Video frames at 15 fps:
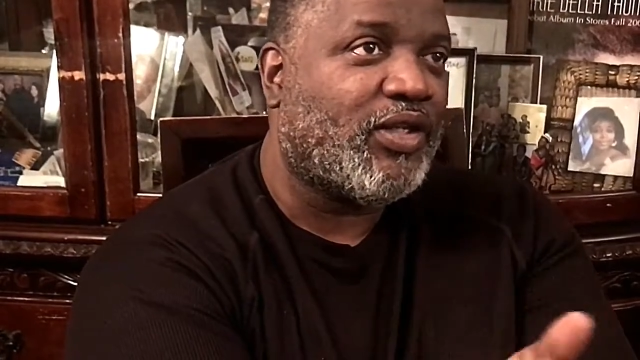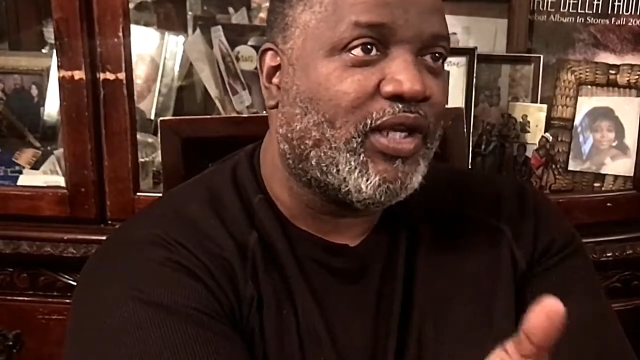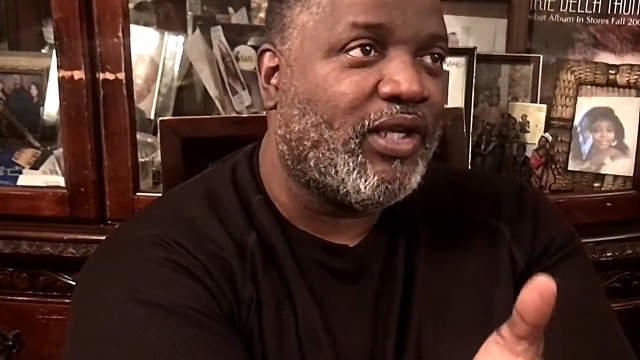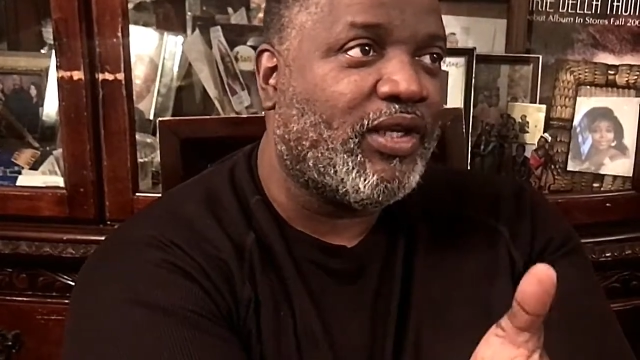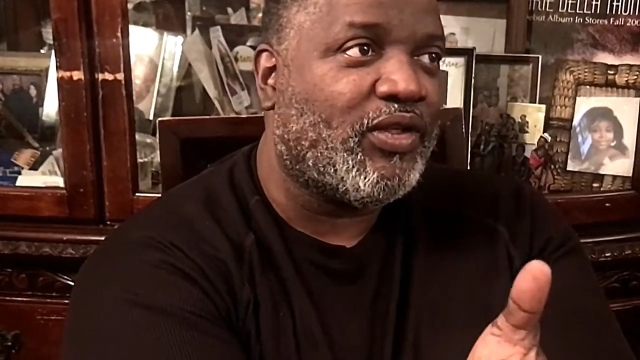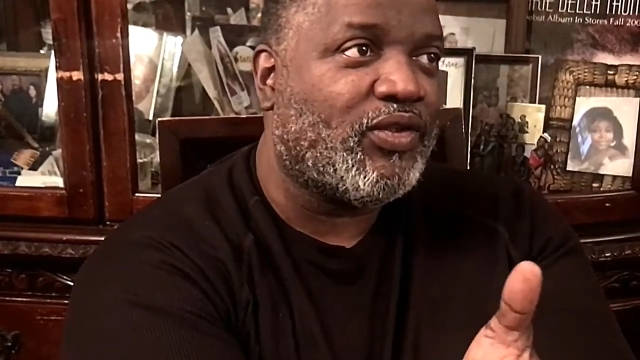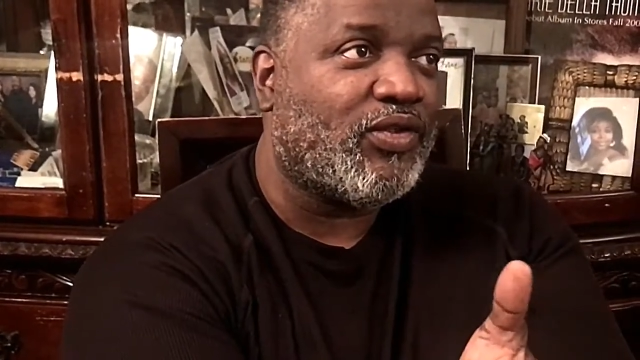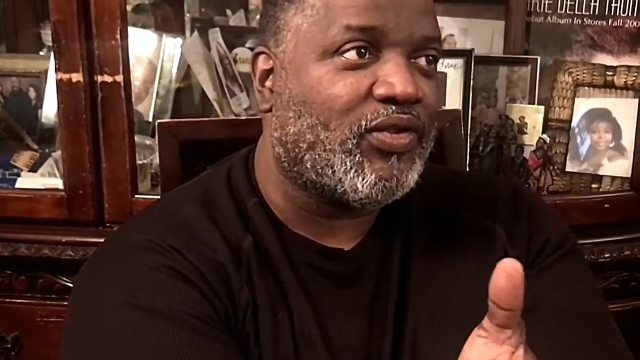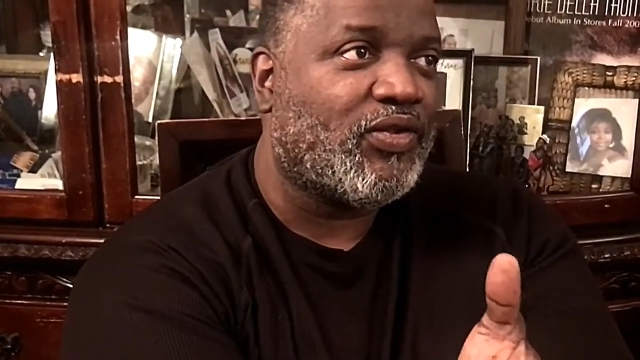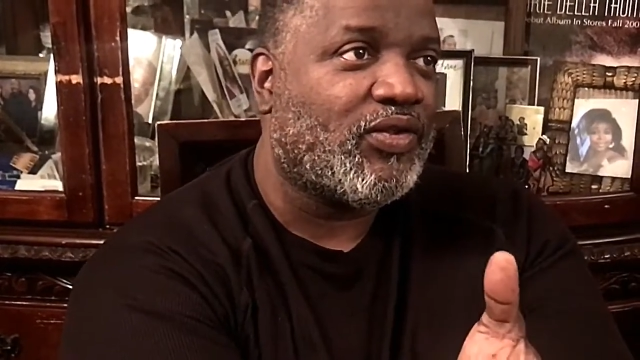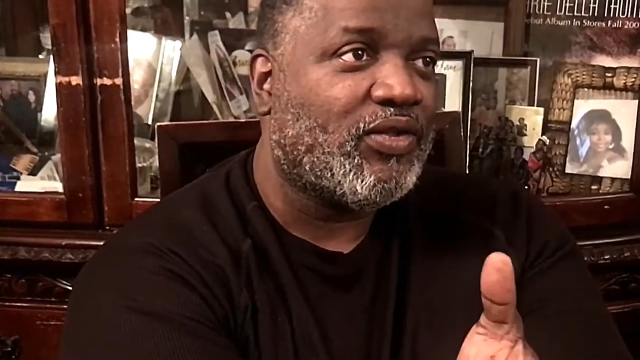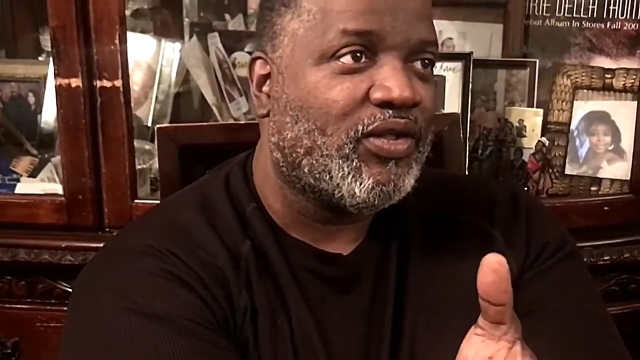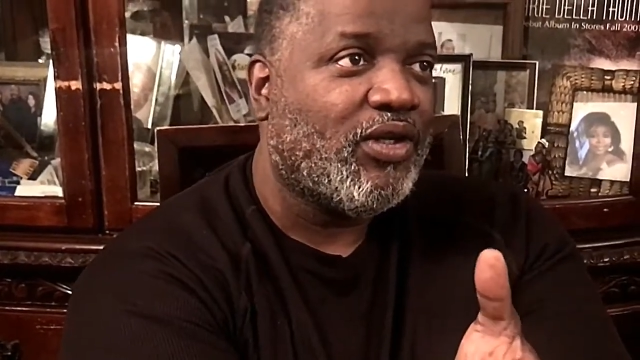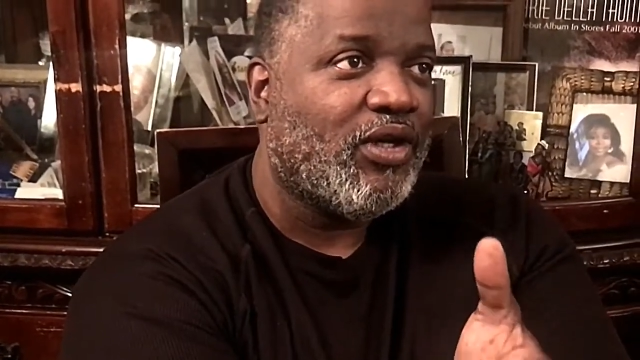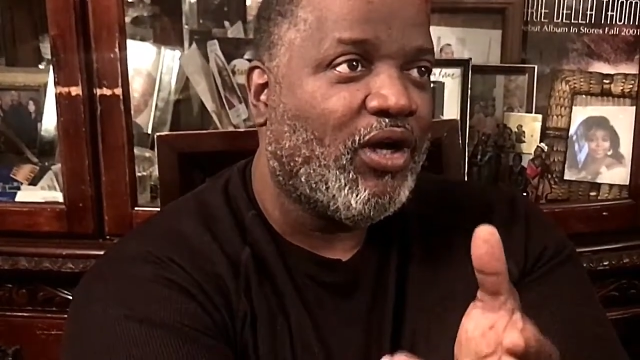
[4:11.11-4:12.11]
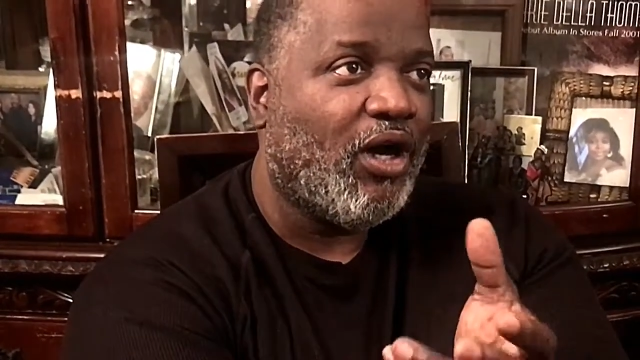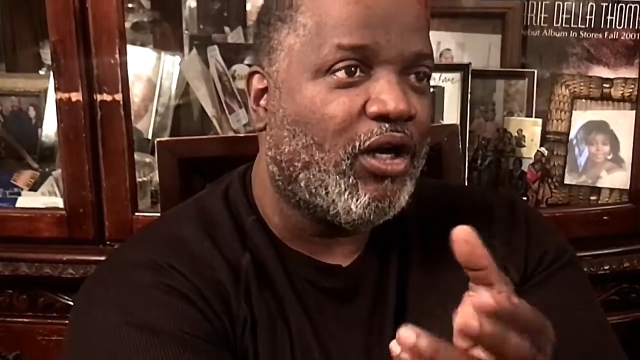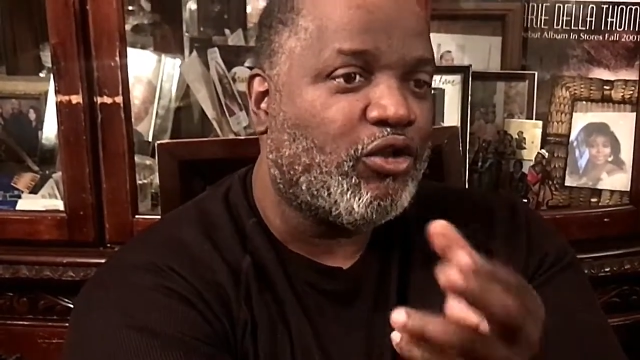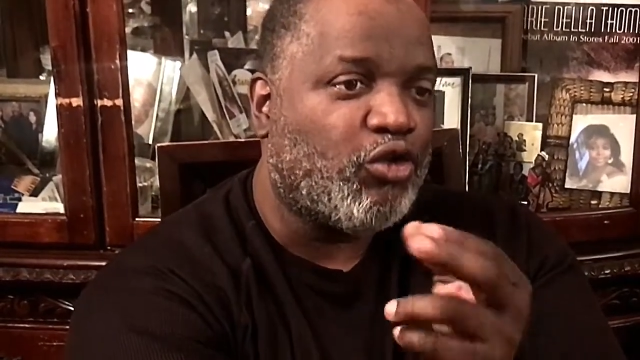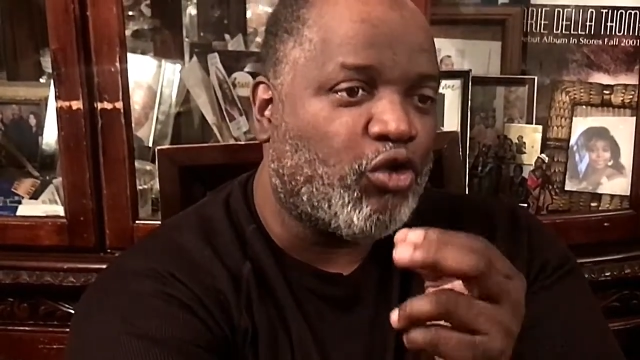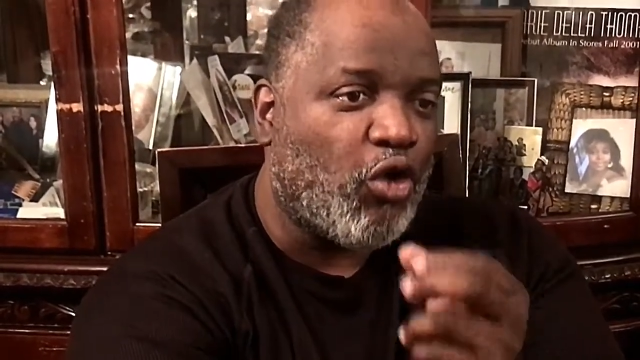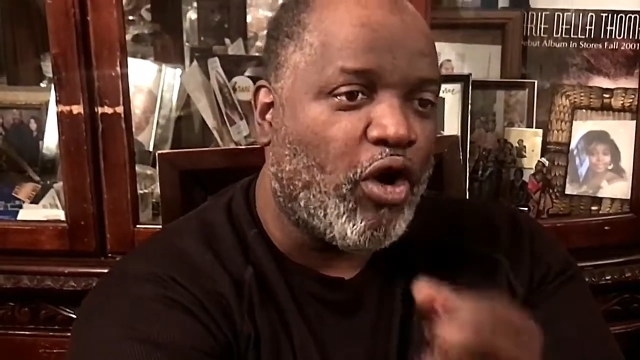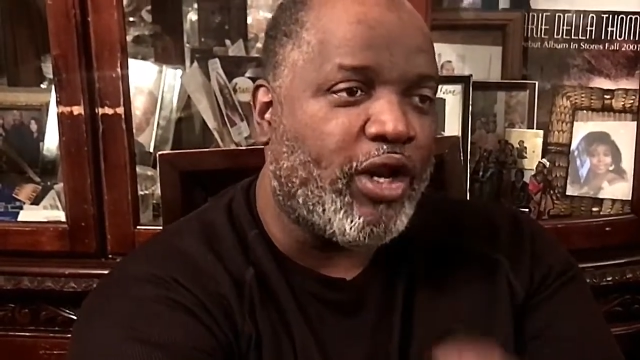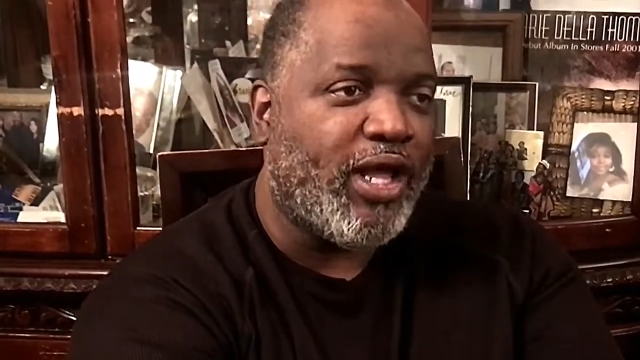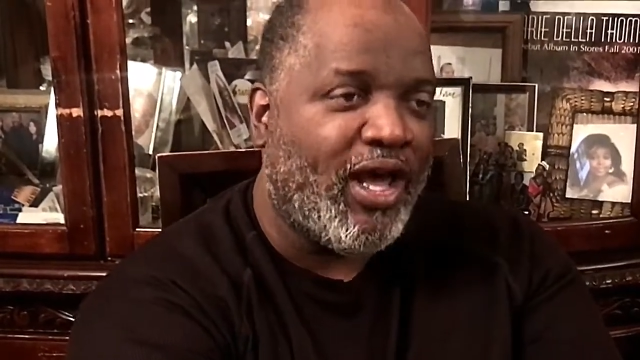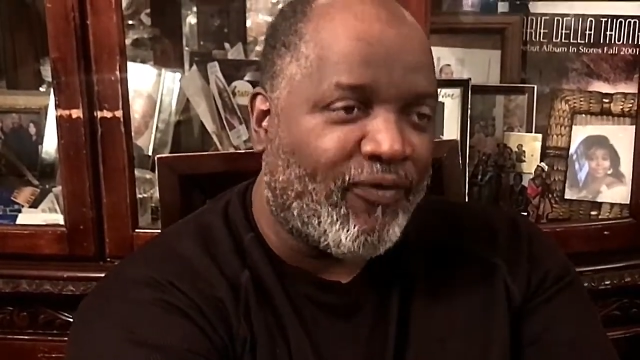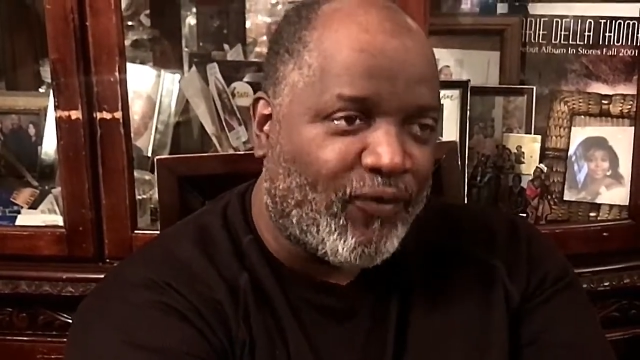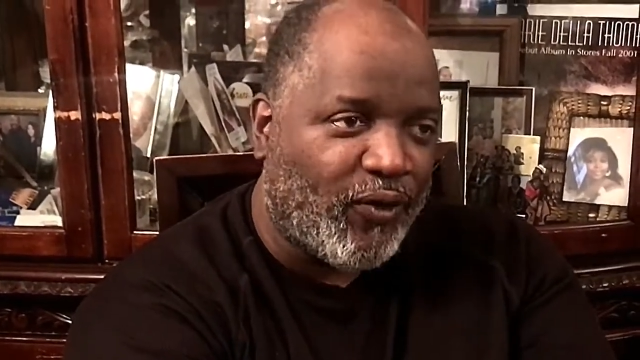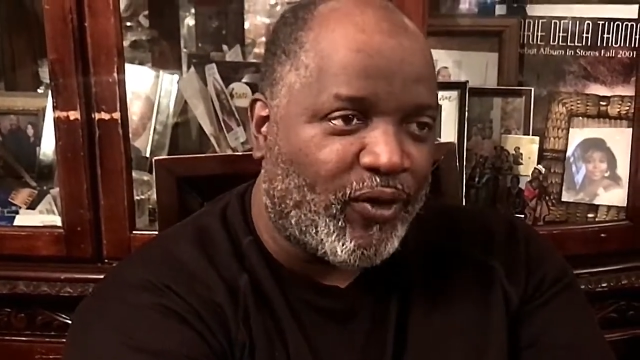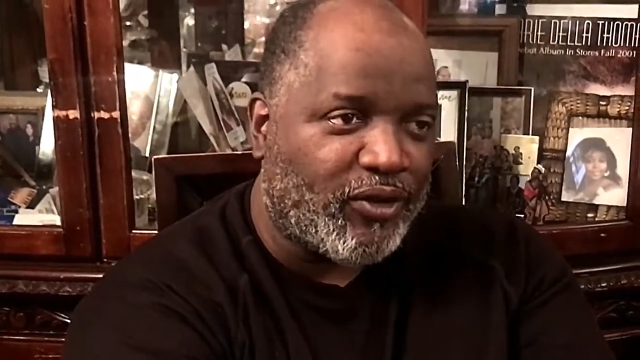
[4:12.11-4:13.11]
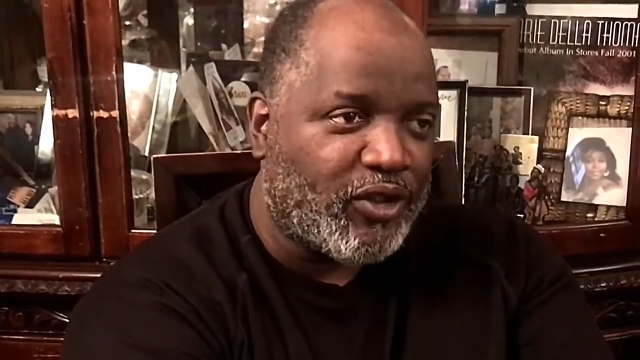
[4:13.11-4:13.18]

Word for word: is a joint effort.